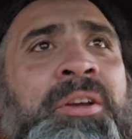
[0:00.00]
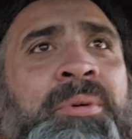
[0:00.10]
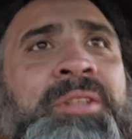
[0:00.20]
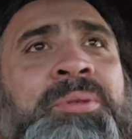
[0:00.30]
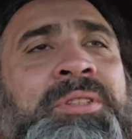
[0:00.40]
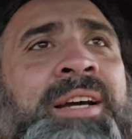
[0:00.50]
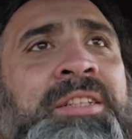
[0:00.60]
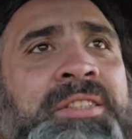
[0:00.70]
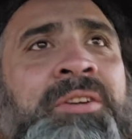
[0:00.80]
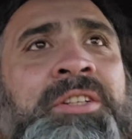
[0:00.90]
you, but this one's kind
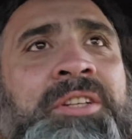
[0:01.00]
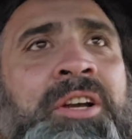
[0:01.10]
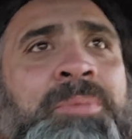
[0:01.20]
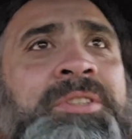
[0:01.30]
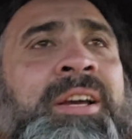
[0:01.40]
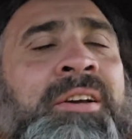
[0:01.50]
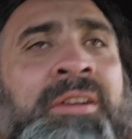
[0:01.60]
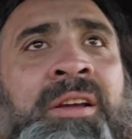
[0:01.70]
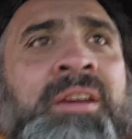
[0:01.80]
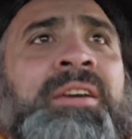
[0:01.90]
of serious, can you help us out?
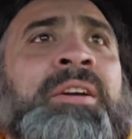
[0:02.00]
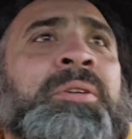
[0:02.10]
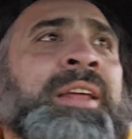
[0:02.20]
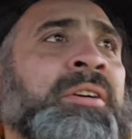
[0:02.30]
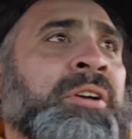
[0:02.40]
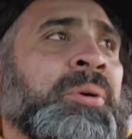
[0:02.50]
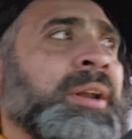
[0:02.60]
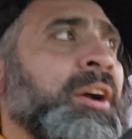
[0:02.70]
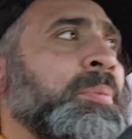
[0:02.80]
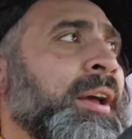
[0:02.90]
Then I'll go
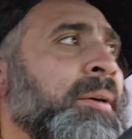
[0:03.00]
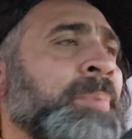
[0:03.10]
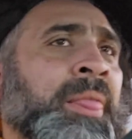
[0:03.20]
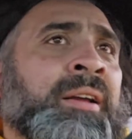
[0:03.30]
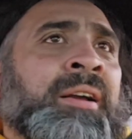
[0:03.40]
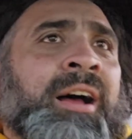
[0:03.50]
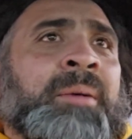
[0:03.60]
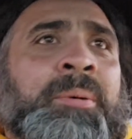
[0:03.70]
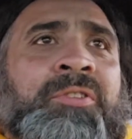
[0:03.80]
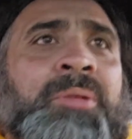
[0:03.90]
and help out.
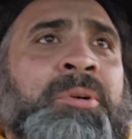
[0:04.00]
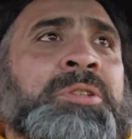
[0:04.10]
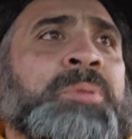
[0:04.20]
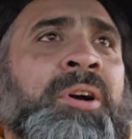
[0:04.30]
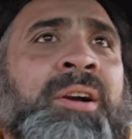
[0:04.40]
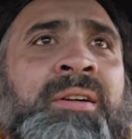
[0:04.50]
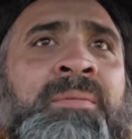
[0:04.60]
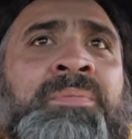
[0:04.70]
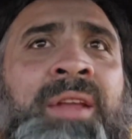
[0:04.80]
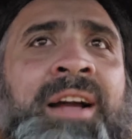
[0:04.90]
But for the most part,
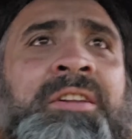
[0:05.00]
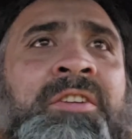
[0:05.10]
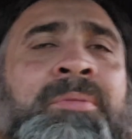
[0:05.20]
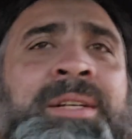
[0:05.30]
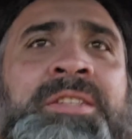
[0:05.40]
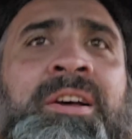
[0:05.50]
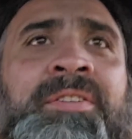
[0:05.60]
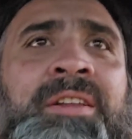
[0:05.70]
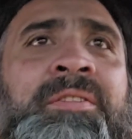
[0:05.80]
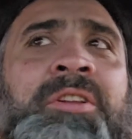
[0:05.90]
I deliver my stuff
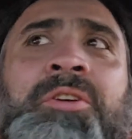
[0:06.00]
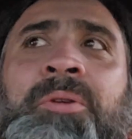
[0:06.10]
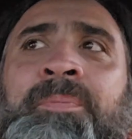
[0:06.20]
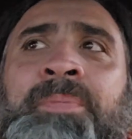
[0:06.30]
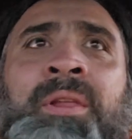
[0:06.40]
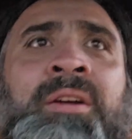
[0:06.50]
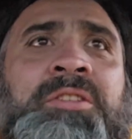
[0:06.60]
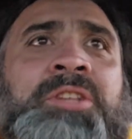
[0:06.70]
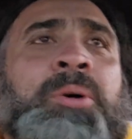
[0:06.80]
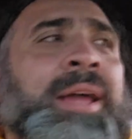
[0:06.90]
and I leave it alone.
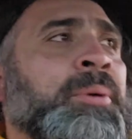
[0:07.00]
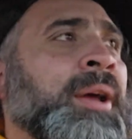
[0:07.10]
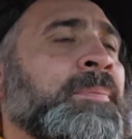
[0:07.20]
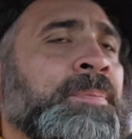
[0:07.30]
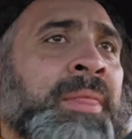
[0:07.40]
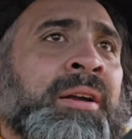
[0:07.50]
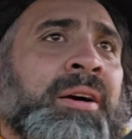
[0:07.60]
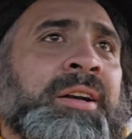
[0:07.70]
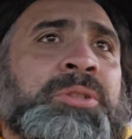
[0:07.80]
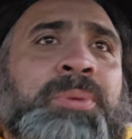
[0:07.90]
So anyway,
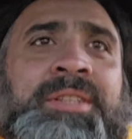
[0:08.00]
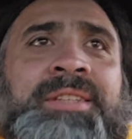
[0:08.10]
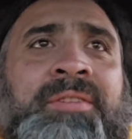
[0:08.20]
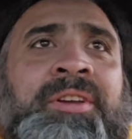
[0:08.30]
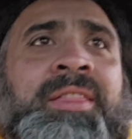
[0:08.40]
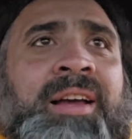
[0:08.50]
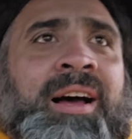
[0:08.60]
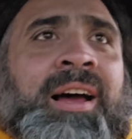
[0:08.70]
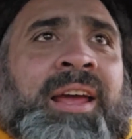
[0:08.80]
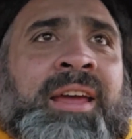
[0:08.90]
on the 27th,
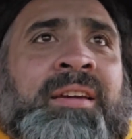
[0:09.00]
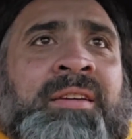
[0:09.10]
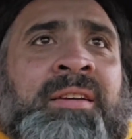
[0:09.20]
I